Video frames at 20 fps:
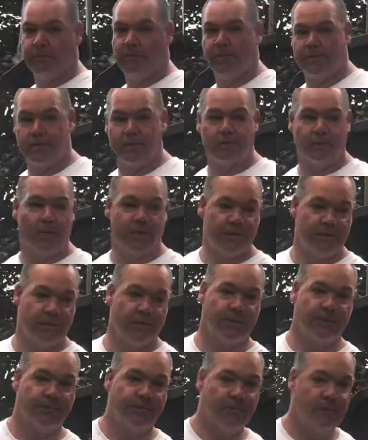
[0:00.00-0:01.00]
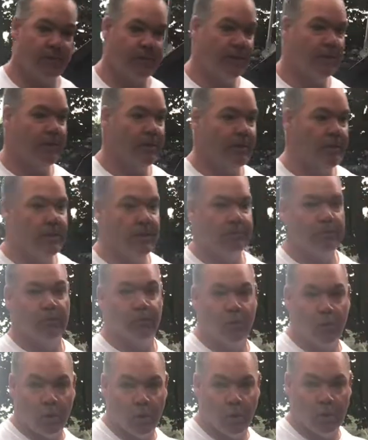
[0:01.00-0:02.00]
my summarizing of the
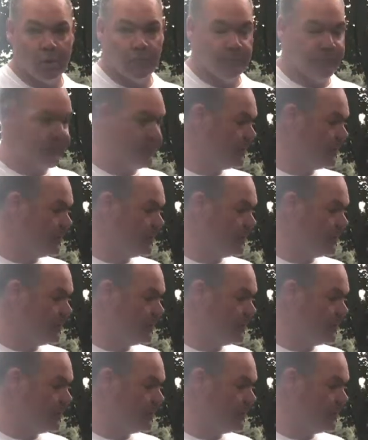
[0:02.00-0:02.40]
boiler.